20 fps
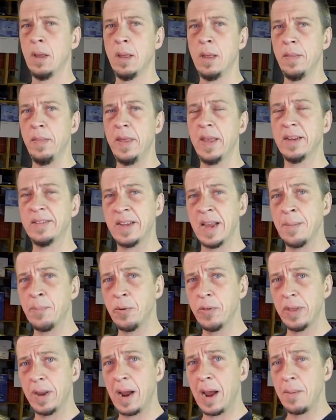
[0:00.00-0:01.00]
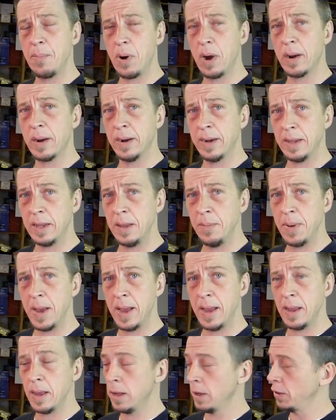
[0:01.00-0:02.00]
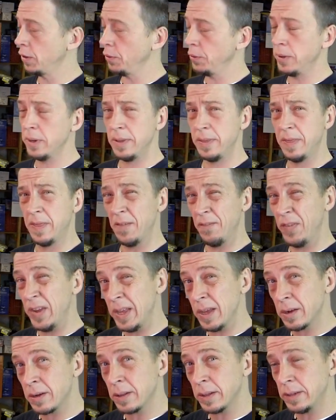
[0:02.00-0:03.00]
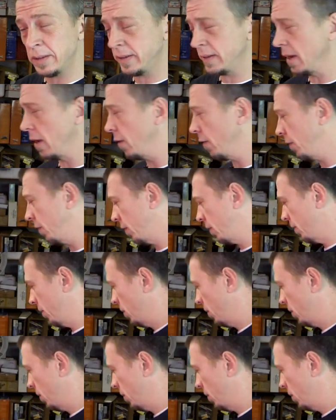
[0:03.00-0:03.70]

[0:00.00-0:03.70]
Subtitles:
The example that I bought on eBay included the vehicle itself